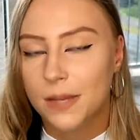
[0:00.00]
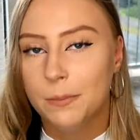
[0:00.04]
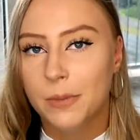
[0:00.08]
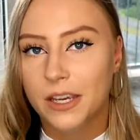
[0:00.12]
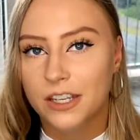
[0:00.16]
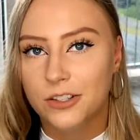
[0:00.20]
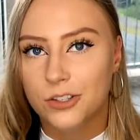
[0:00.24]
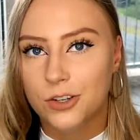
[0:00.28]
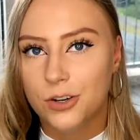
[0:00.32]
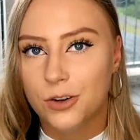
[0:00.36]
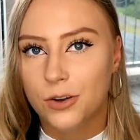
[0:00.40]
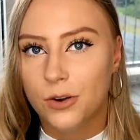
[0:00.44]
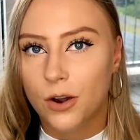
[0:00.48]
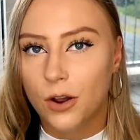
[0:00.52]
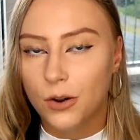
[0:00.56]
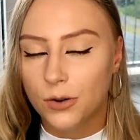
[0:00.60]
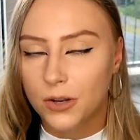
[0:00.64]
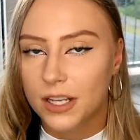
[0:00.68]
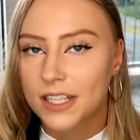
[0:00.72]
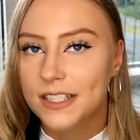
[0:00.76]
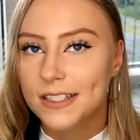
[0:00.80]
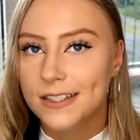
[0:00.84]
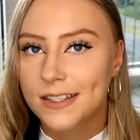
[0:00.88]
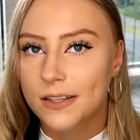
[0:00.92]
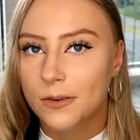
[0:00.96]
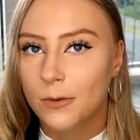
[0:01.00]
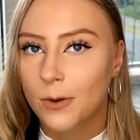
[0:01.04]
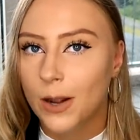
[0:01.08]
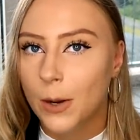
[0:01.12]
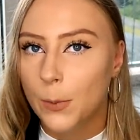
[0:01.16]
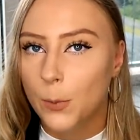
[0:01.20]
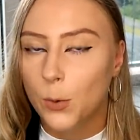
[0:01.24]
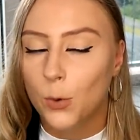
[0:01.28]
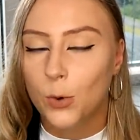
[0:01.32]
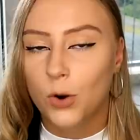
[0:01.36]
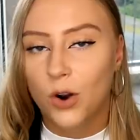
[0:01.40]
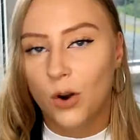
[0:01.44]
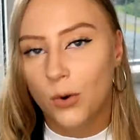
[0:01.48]
a picture on
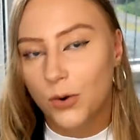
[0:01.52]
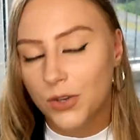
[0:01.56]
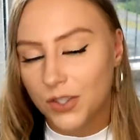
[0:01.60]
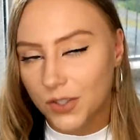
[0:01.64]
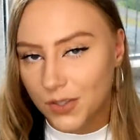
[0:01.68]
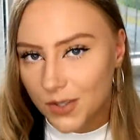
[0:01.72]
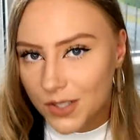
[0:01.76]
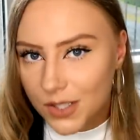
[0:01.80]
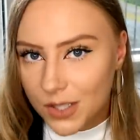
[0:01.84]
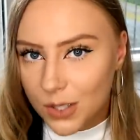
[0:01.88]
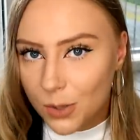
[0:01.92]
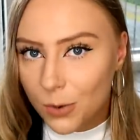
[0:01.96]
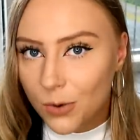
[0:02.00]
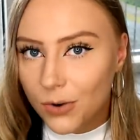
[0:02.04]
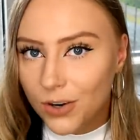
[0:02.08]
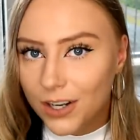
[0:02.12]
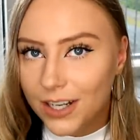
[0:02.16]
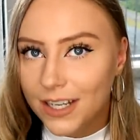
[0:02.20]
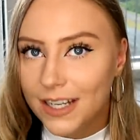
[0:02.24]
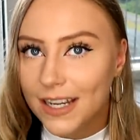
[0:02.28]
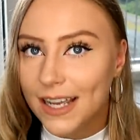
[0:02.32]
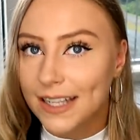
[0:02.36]
Instagram or on your story